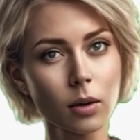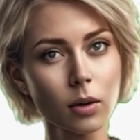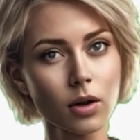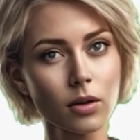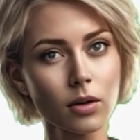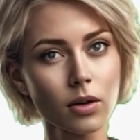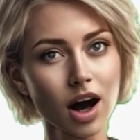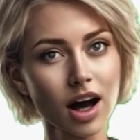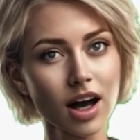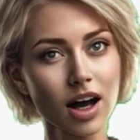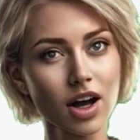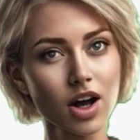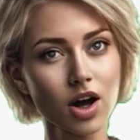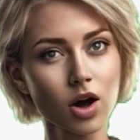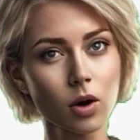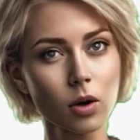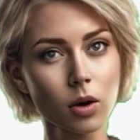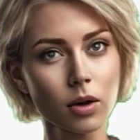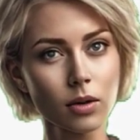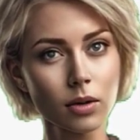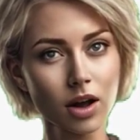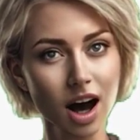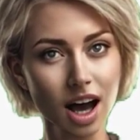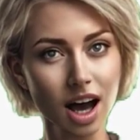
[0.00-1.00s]
providing
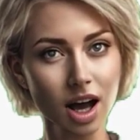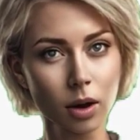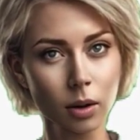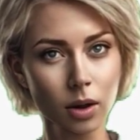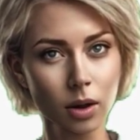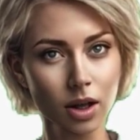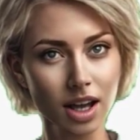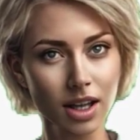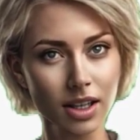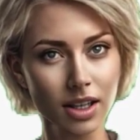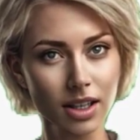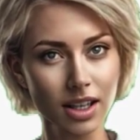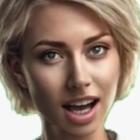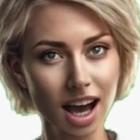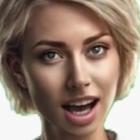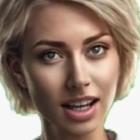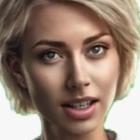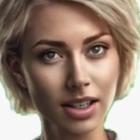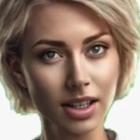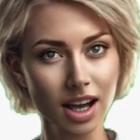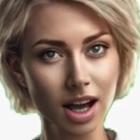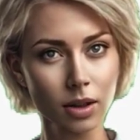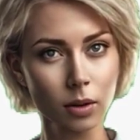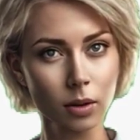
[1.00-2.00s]
you with valuable
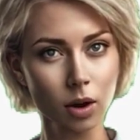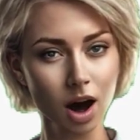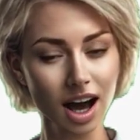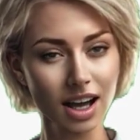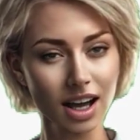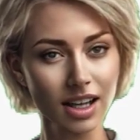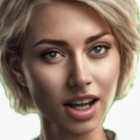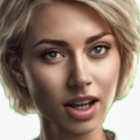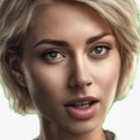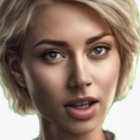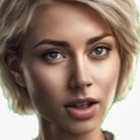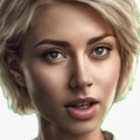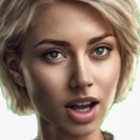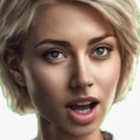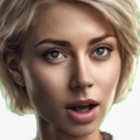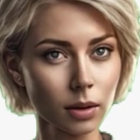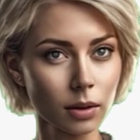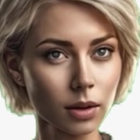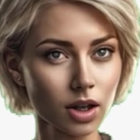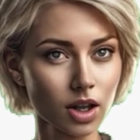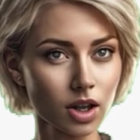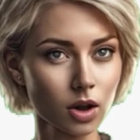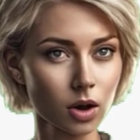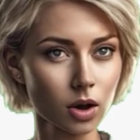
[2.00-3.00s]
insights and practical
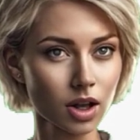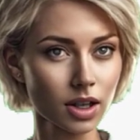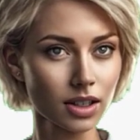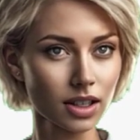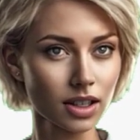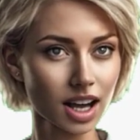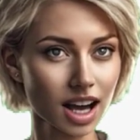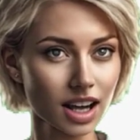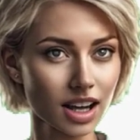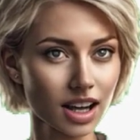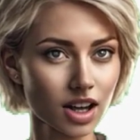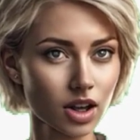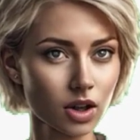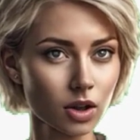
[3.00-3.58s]
tips to excel